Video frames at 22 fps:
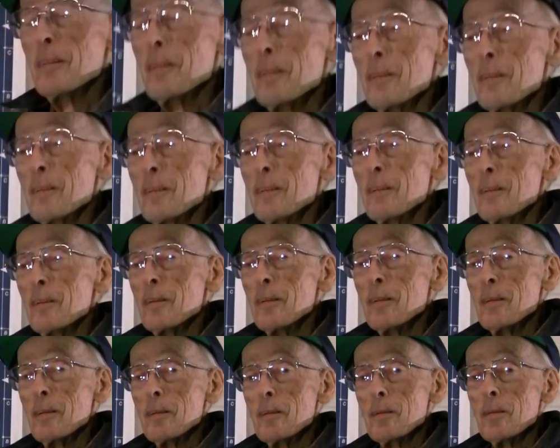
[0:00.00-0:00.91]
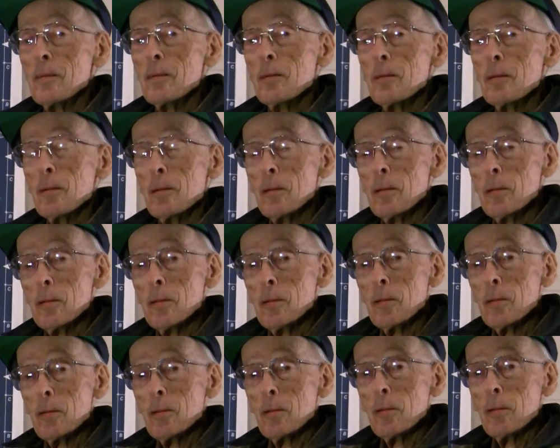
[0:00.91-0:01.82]
What would you say
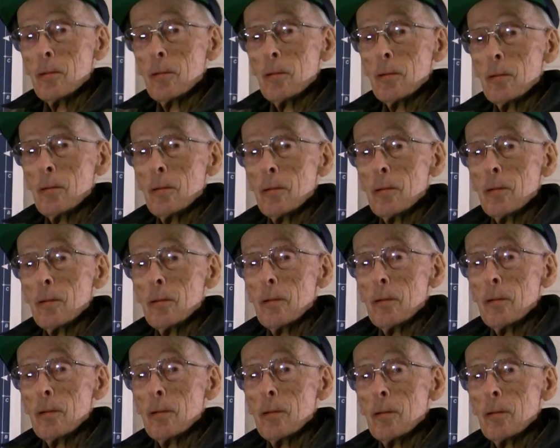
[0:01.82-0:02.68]
is your overall,